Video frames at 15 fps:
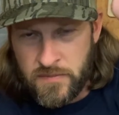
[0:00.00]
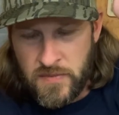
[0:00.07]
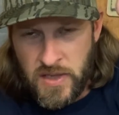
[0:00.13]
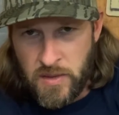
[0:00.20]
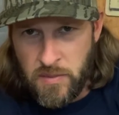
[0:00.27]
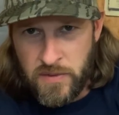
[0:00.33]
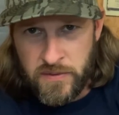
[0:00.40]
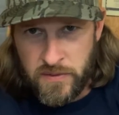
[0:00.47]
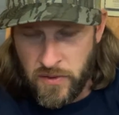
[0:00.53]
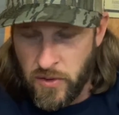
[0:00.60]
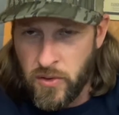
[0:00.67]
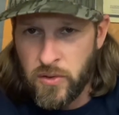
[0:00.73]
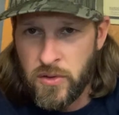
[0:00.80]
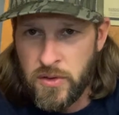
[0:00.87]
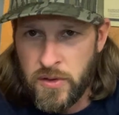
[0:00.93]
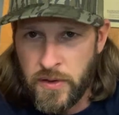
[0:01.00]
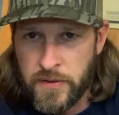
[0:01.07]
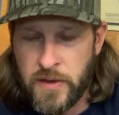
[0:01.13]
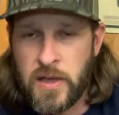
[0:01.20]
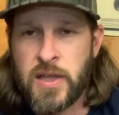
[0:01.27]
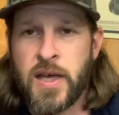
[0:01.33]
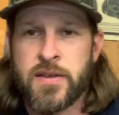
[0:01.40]
Demon circle hooks.
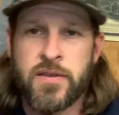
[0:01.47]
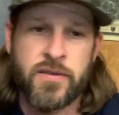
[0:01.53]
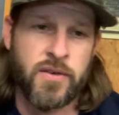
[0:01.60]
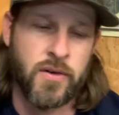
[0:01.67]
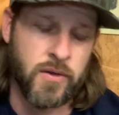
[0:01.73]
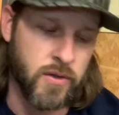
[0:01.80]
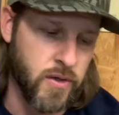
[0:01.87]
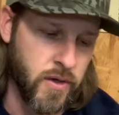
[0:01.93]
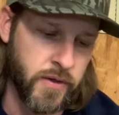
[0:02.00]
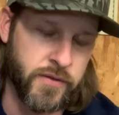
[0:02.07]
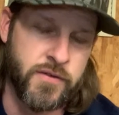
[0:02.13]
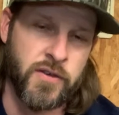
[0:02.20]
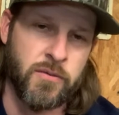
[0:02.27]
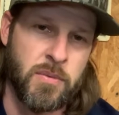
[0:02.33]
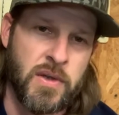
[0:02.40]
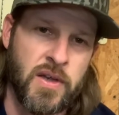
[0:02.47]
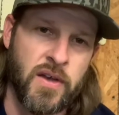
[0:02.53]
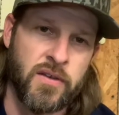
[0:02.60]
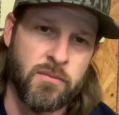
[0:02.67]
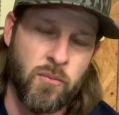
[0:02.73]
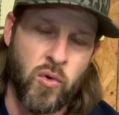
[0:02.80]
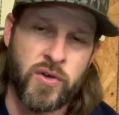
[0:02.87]
I like the circle hooks just
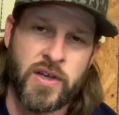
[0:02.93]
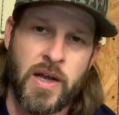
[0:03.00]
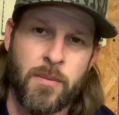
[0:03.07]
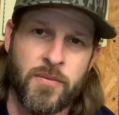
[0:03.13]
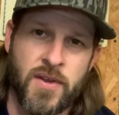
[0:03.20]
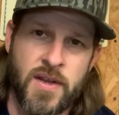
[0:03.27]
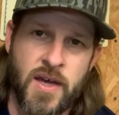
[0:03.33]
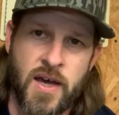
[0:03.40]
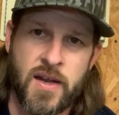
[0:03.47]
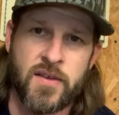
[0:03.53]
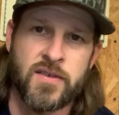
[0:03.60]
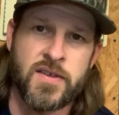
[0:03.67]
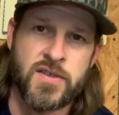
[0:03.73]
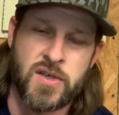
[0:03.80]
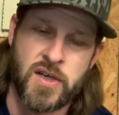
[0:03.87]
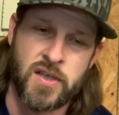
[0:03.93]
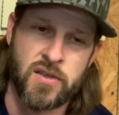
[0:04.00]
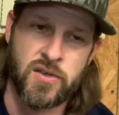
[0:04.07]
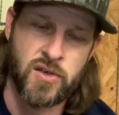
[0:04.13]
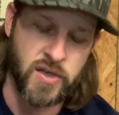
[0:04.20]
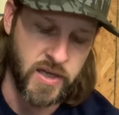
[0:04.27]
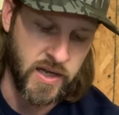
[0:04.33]
because more times than not, it's easier to get the
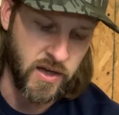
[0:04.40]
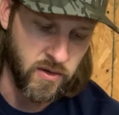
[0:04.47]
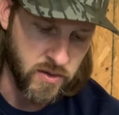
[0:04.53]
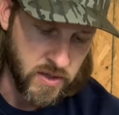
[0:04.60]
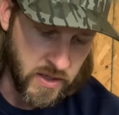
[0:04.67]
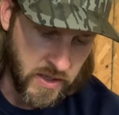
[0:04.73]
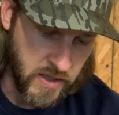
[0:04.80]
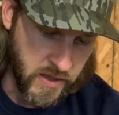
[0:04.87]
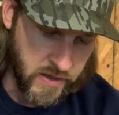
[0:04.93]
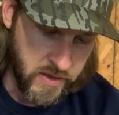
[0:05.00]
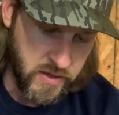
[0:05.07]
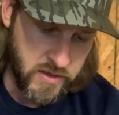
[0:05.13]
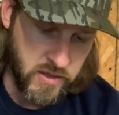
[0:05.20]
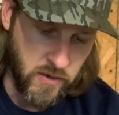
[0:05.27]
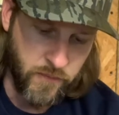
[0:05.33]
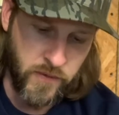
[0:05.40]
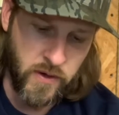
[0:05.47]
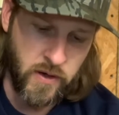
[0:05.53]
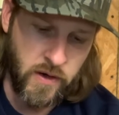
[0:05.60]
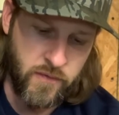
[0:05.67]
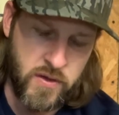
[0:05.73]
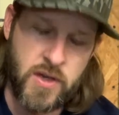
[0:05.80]
hook out.
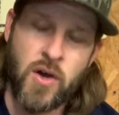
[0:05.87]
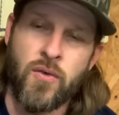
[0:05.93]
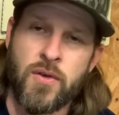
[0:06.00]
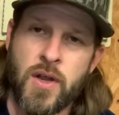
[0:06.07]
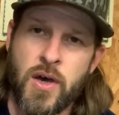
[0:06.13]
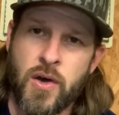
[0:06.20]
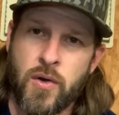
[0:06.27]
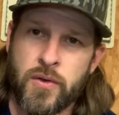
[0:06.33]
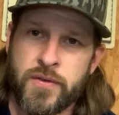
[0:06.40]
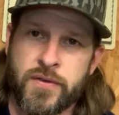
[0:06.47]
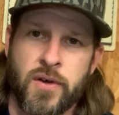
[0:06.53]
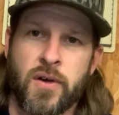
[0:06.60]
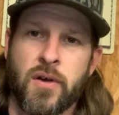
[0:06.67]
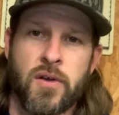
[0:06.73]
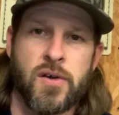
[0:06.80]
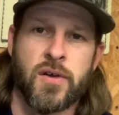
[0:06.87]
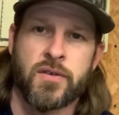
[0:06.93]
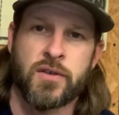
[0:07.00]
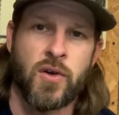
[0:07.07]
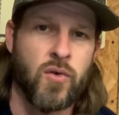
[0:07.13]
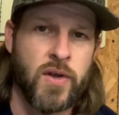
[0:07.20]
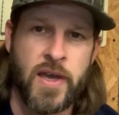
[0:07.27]
If you don't know, circle hooks
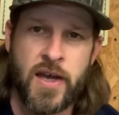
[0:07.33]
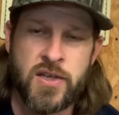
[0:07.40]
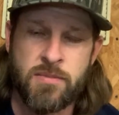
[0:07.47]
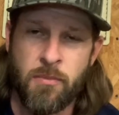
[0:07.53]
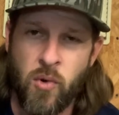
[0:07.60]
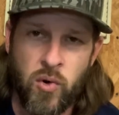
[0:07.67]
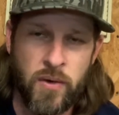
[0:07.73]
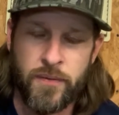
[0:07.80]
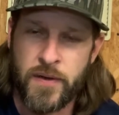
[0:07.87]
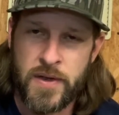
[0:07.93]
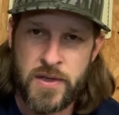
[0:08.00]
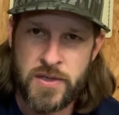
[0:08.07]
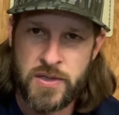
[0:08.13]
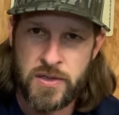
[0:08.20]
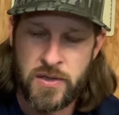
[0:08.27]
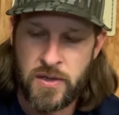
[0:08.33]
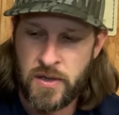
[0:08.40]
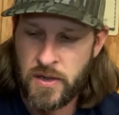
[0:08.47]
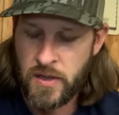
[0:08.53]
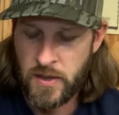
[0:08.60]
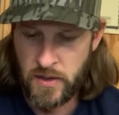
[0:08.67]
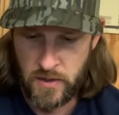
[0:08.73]
don't catch more fish.
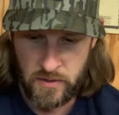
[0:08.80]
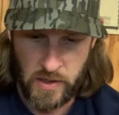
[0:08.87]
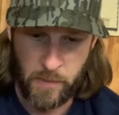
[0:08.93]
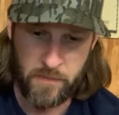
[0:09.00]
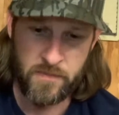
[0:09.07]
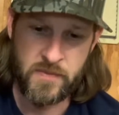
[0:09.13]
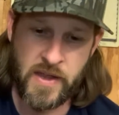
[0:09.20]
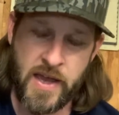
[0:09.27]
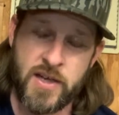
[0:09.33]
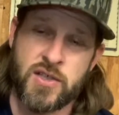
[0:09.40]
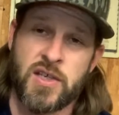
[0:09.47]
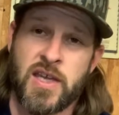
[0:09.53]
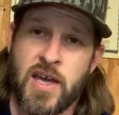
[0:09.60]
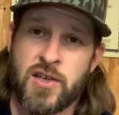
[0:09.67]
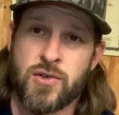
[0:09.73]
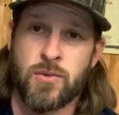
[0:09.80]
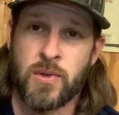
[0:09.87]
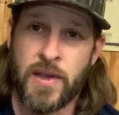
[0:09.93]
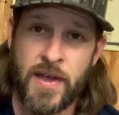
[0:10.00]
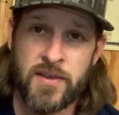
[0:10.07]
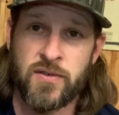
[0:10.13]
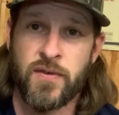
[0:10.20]
They actually catch you
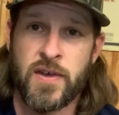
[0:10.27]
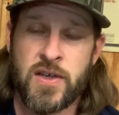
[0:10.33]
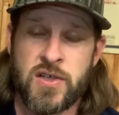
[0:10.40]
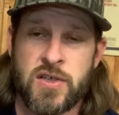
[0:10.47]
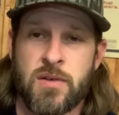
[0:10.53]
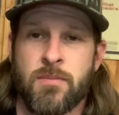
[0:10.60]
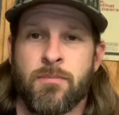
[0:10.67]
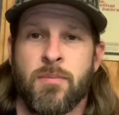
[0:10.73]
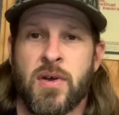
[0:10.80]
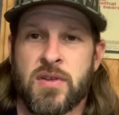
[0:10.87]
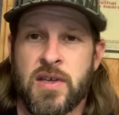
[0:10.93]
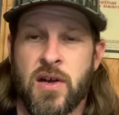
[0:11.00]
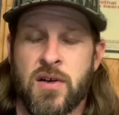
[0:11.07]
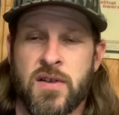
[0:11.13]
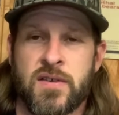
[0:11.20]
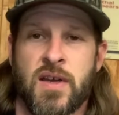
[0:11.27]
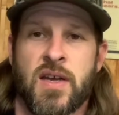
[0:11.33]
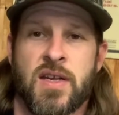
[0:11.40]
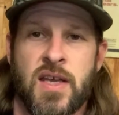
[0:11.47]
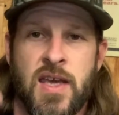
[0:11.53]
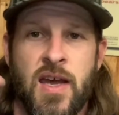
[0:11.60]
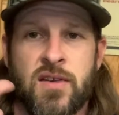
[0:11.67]
less fish, but they're designed
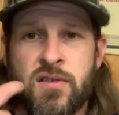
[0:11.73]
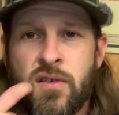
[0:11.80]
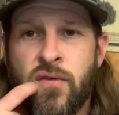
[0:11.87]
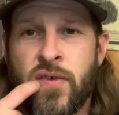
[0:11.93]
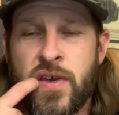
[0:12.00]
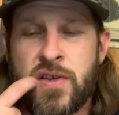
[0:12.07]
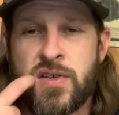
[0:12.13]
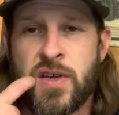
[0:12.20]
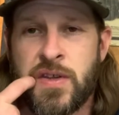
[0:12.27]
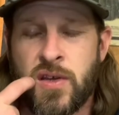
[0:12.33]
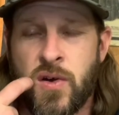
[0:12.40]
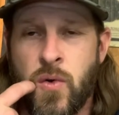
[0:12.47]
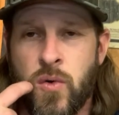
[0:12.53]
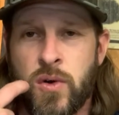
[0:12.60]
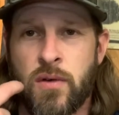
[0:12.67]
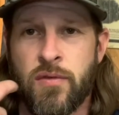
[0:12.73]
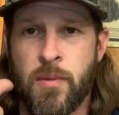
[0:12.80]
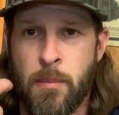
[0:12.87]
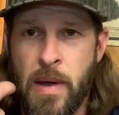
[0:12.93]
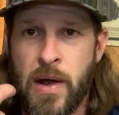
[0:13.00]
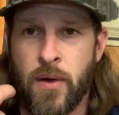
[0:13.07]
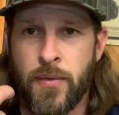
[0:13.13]
to catch the fish in the corner of the
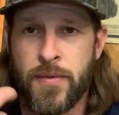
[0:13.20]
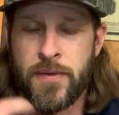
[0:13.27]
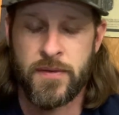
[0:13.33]
mouth.